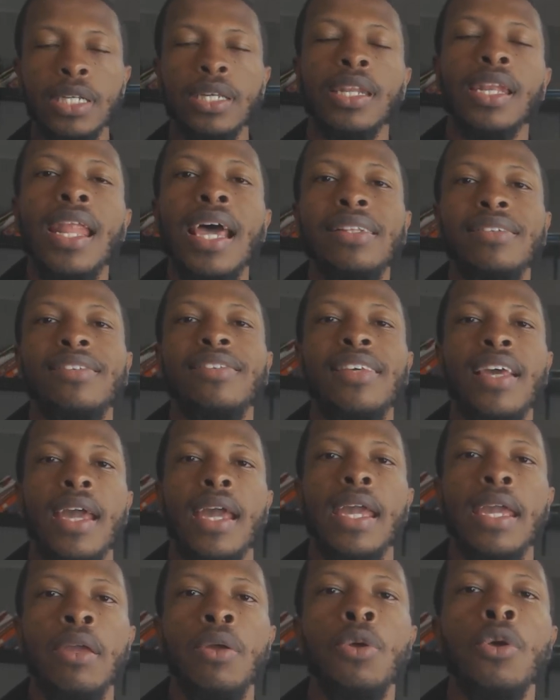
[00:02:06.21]
Let's
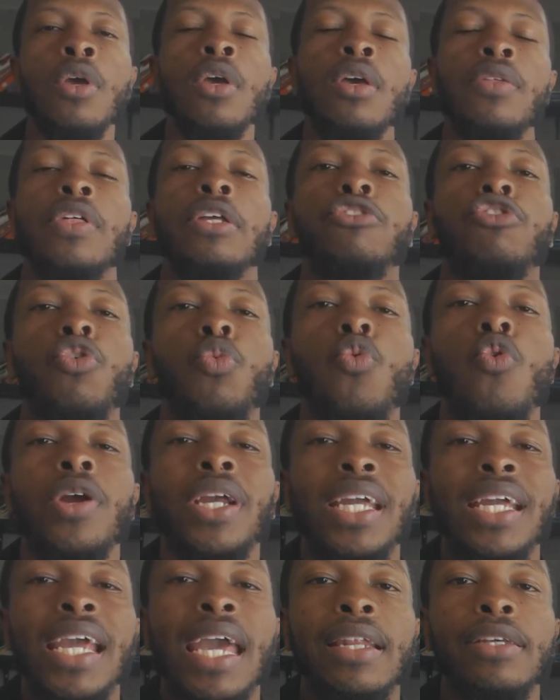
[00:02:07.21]
say that you're
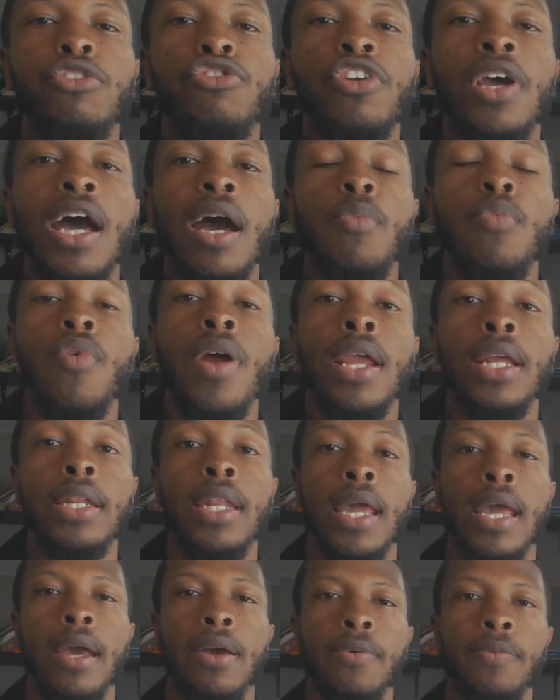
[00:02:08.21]
working at a job right
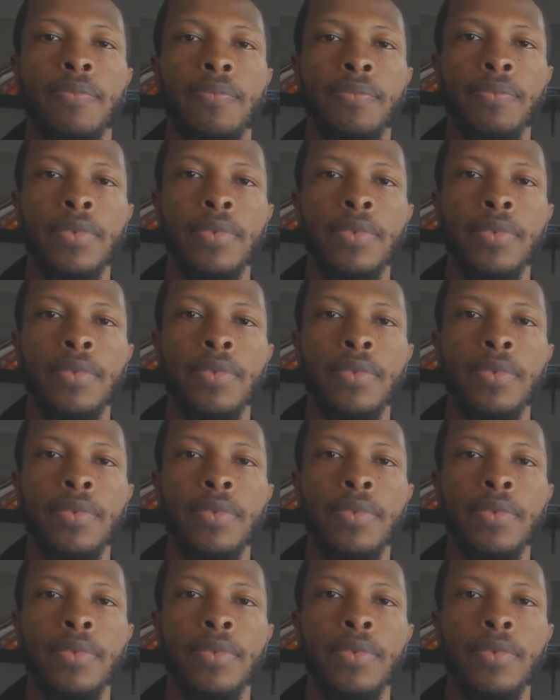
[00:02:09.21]
now